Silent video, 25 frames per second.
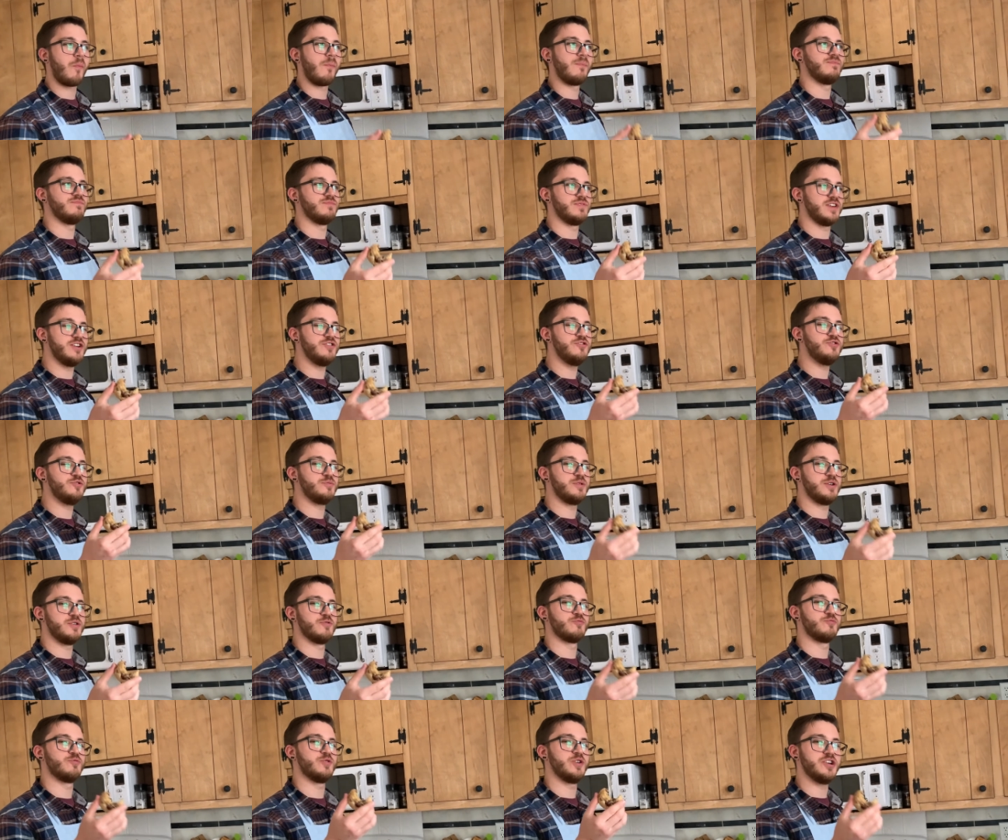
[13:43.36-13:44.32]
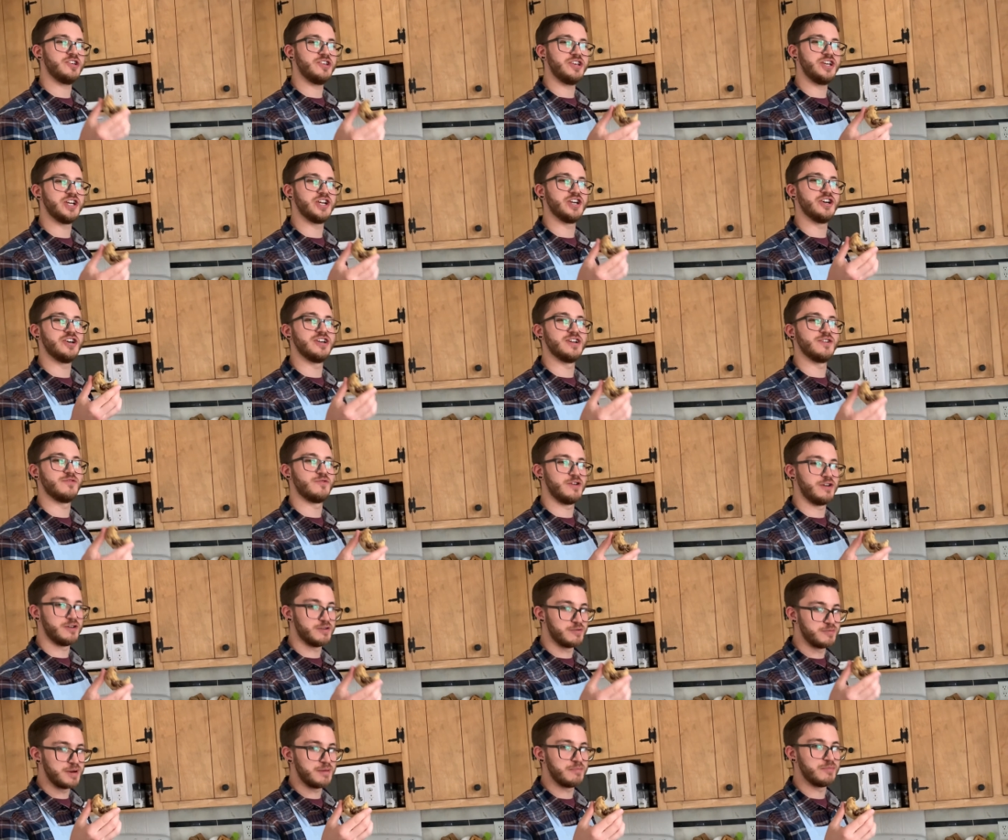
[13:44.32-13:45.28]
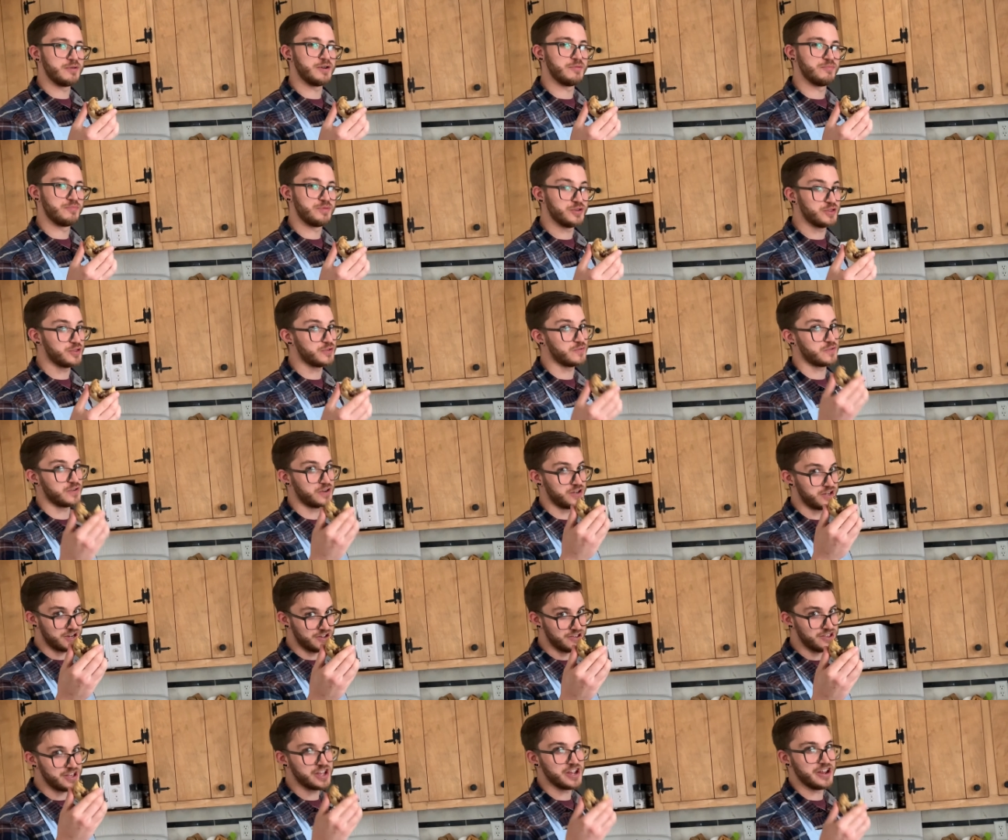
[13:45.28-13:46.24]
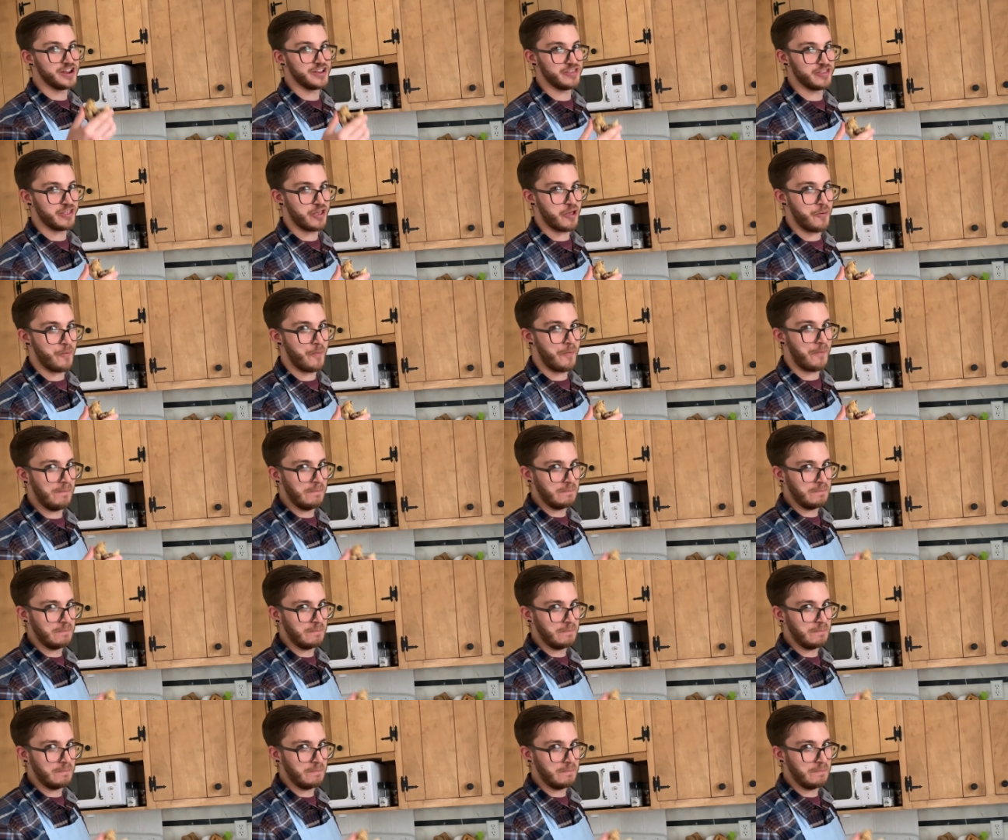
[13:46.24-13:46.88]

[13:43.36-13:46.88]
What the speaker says: These would be really good if we remember to put the vanilla in them.